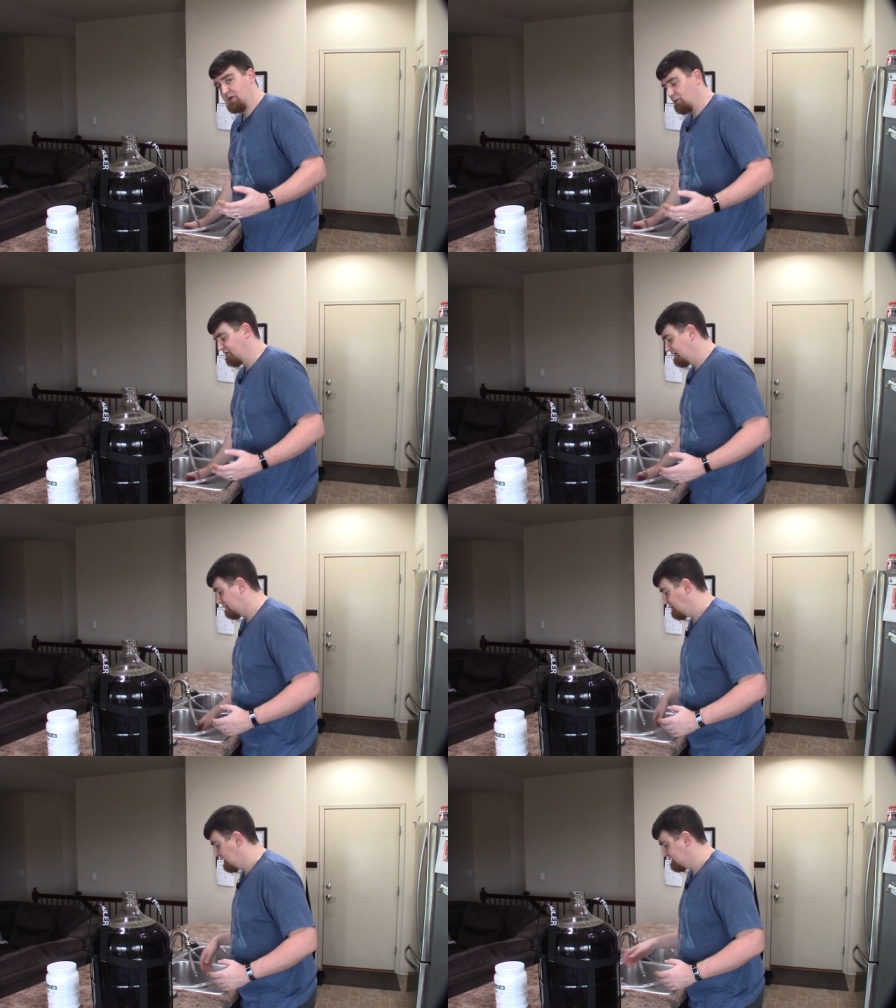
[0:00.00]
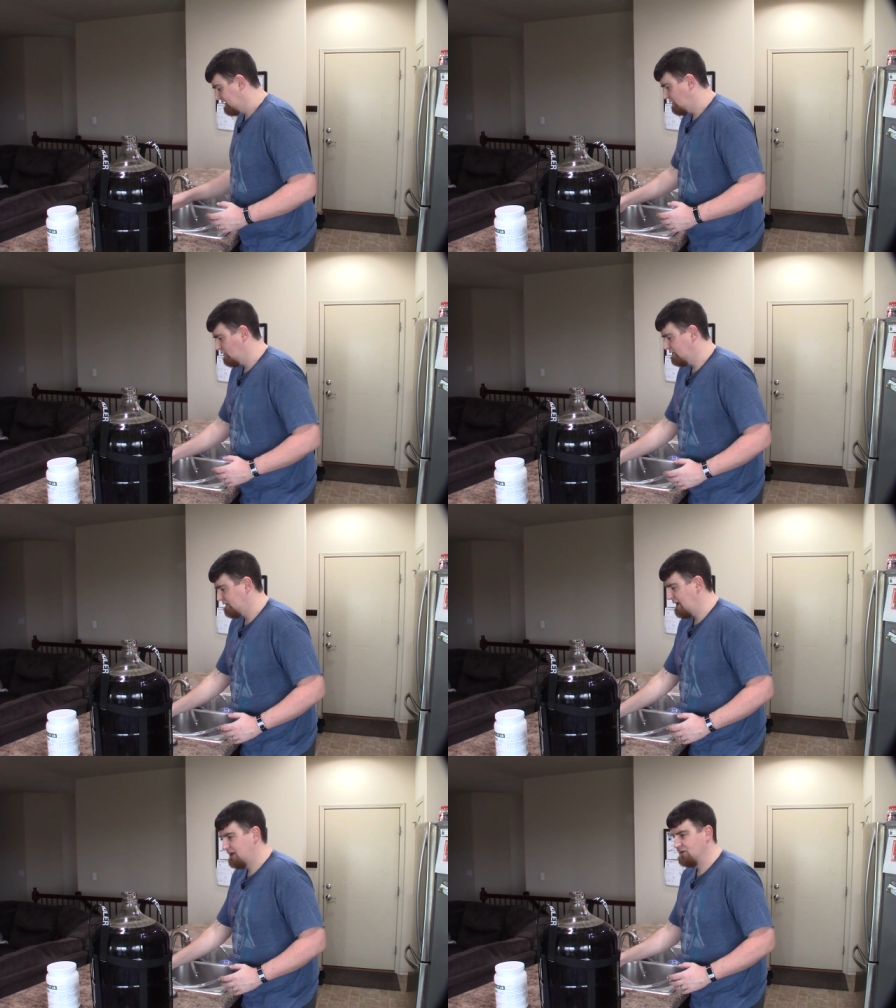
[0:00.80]
I wasn't expecting it, was
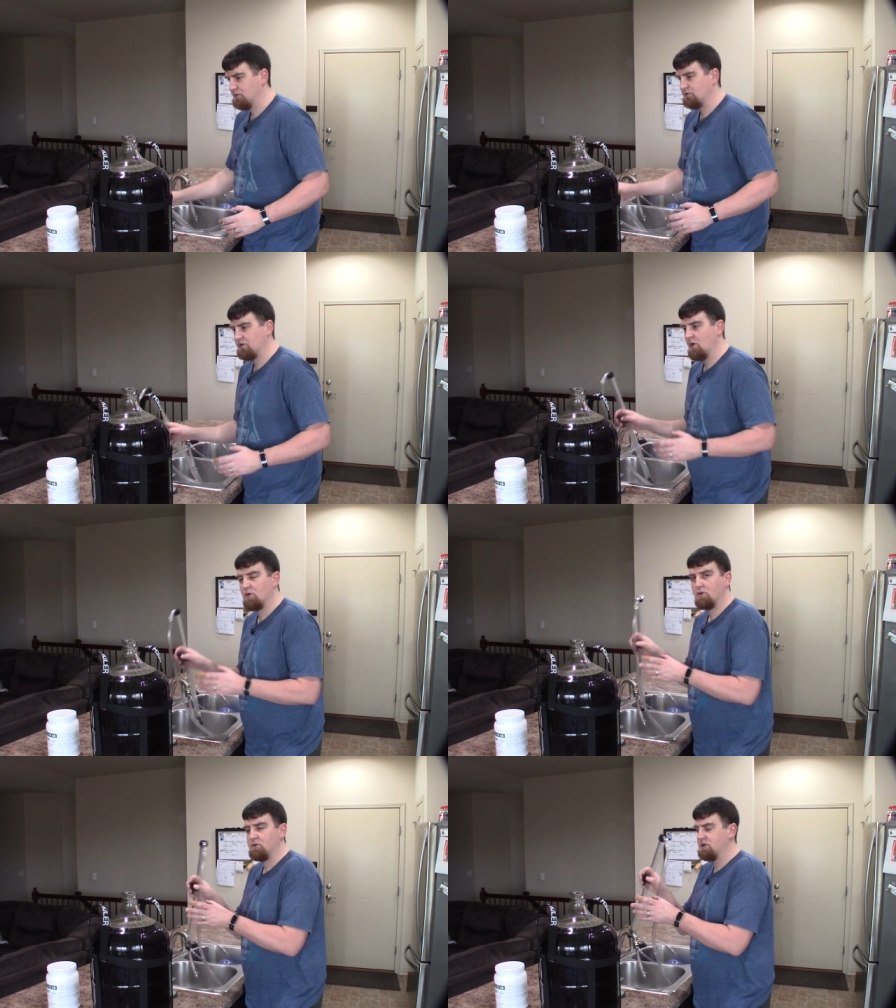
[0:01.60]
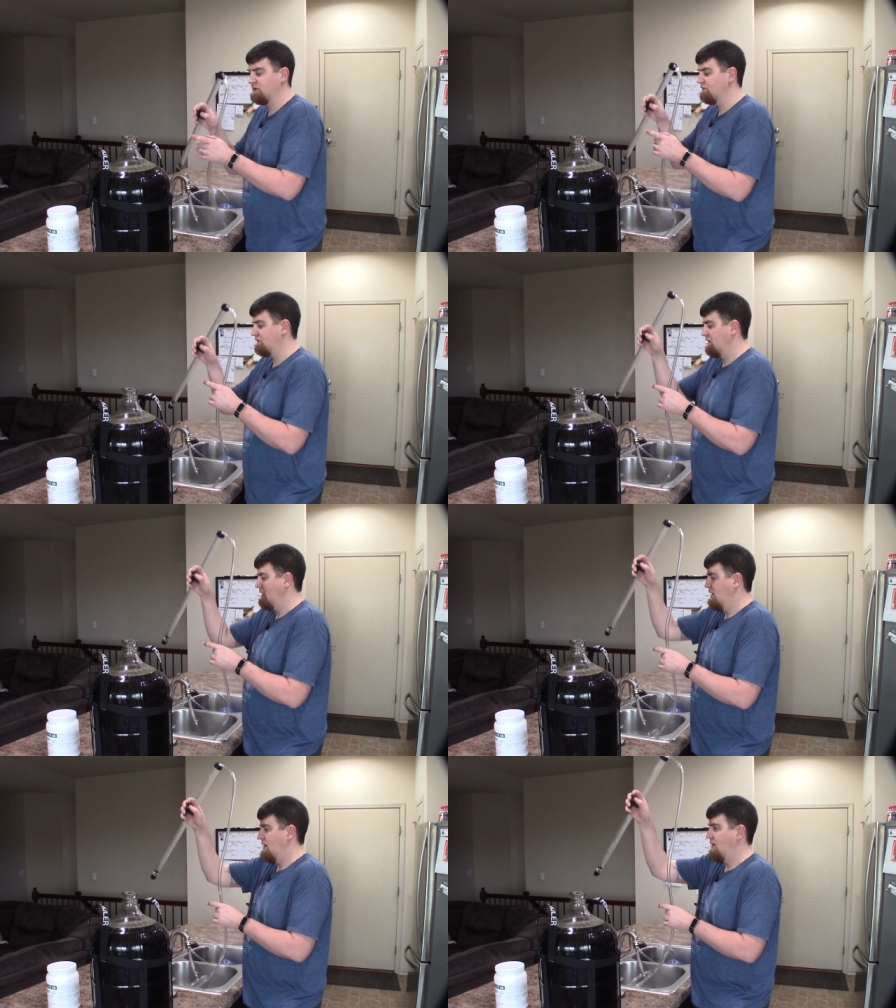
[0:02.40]
adding those cocoa nibs
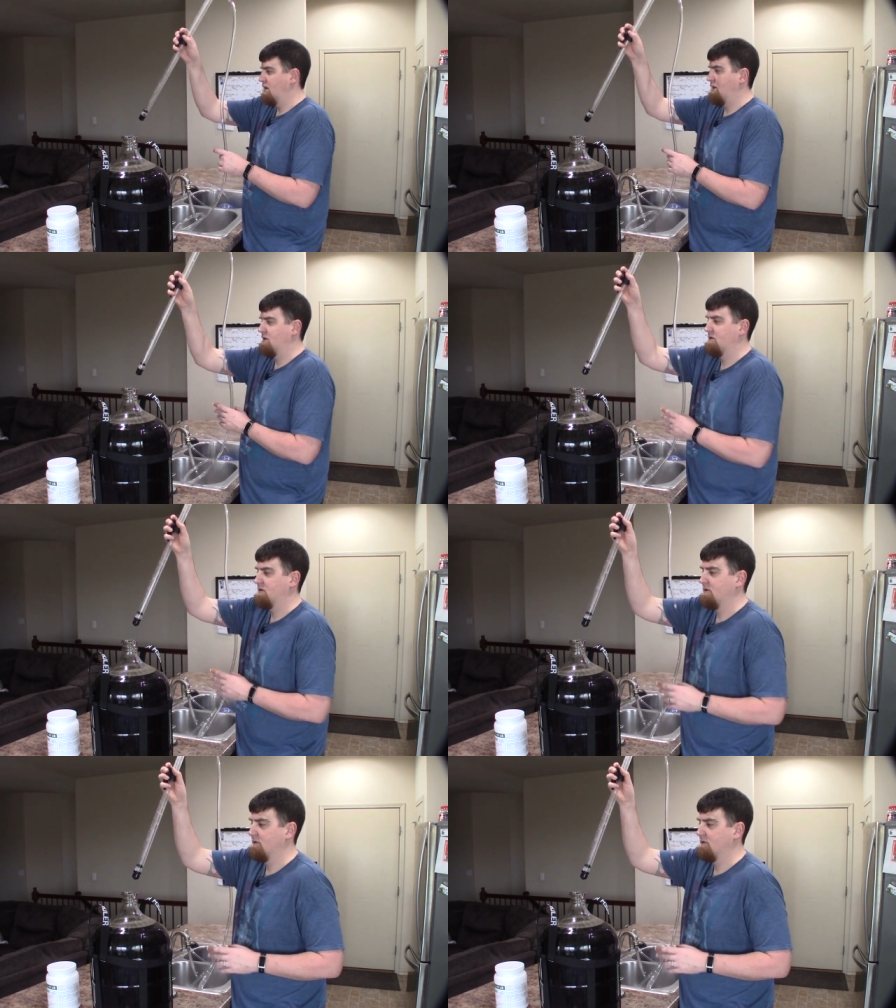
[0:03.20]
uh,